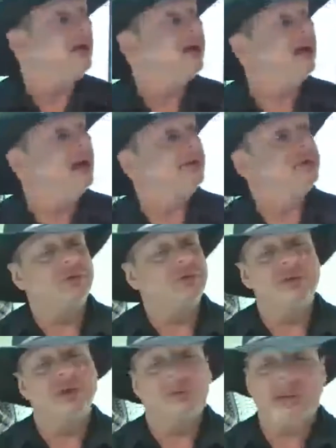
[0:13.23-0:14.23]
I have
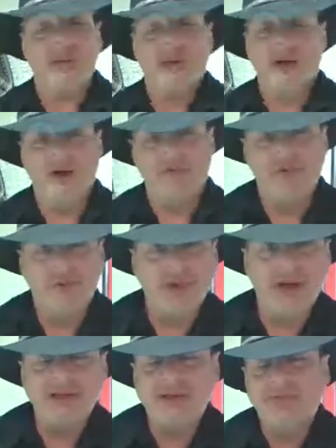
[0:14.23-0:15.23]
me in here in a few
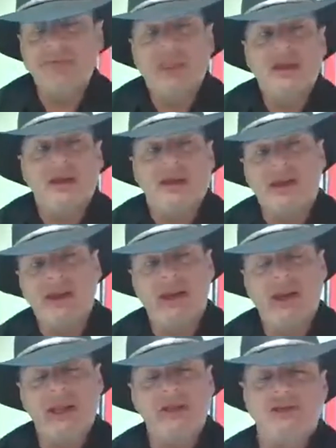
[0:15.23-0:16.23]
minutes, and
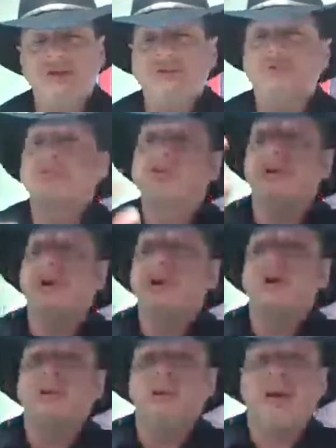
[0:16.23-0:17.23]
I get to do some training
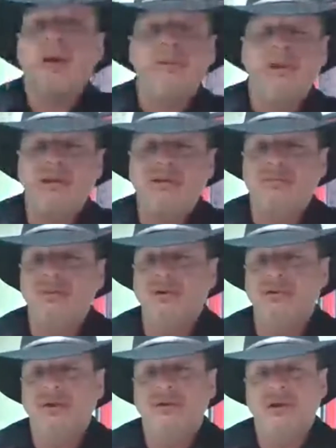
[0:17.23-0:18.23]
online with Nancy
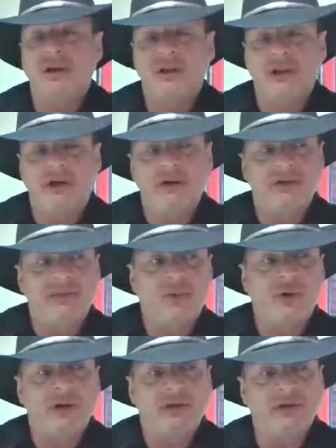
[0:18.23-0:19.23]
Bozick later this
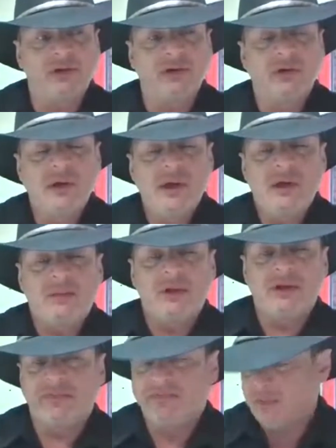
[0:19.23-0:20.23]
morning. So,
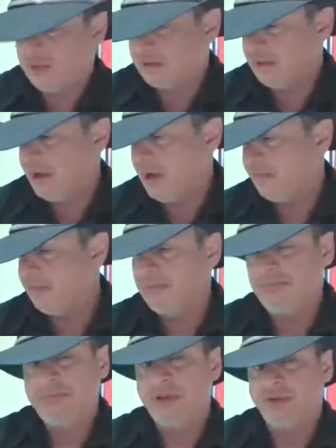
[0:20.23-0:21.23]
looking forward to that
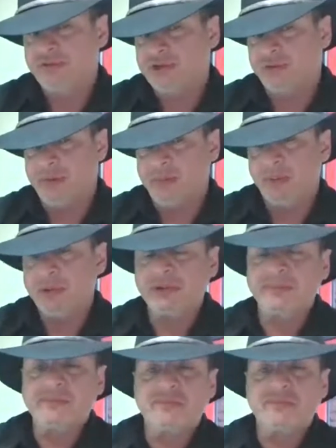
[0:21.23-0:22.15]
if she remembers.